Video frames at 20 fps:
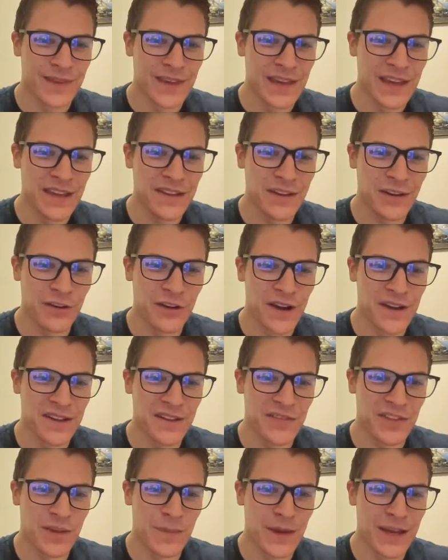He's
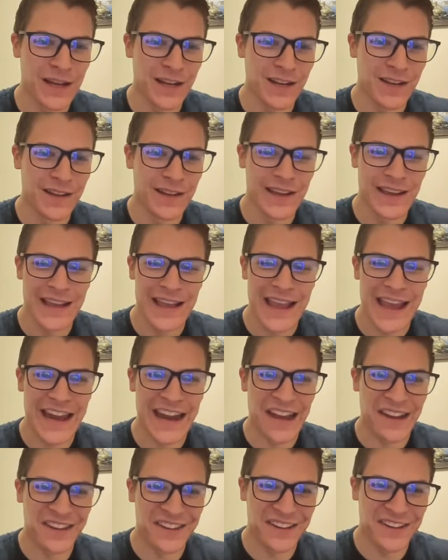aggressive in the middle,
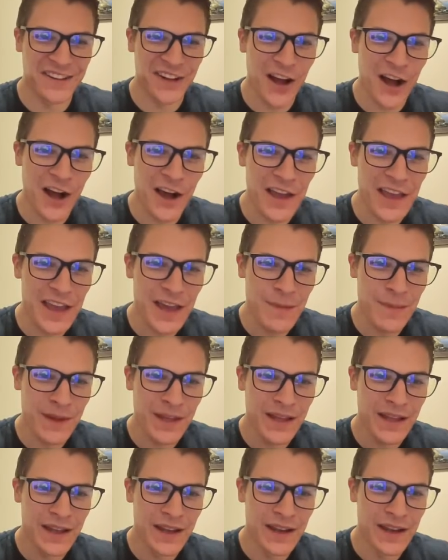and I saw
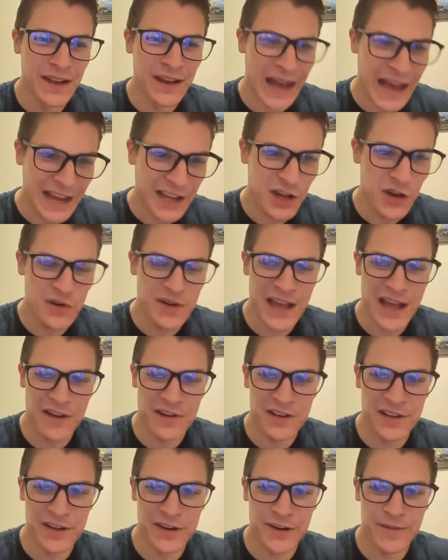him not go
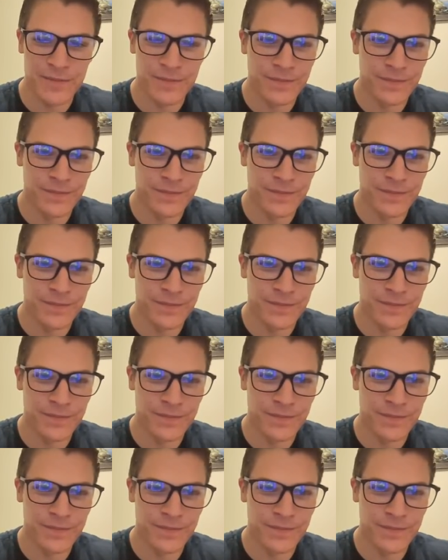down here.